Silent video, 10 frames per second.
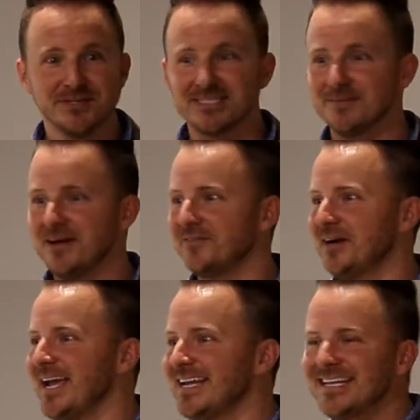because I'm not
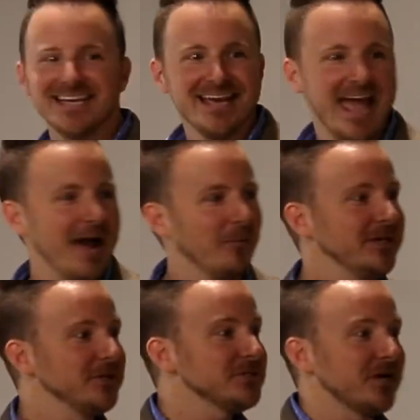very handy, and
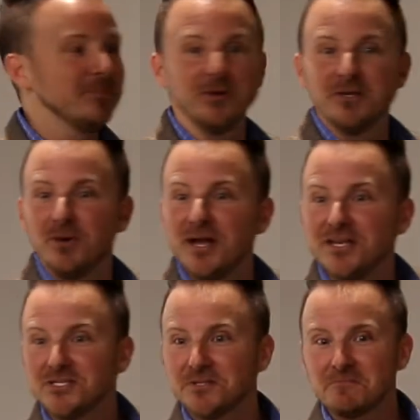we'd go start building a
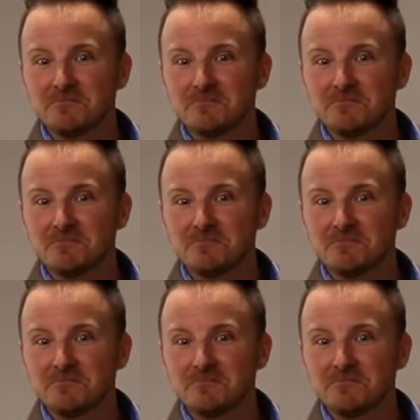bridge.